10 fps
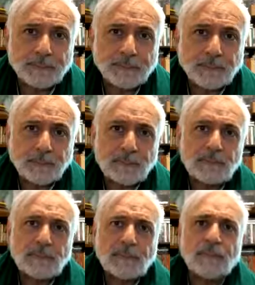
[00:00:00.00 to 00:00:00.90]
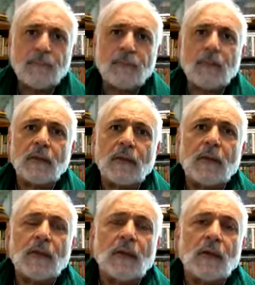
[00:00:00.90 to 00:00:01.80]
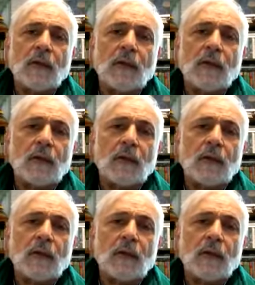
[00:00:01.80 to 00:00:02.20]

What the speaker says: Nothing is said.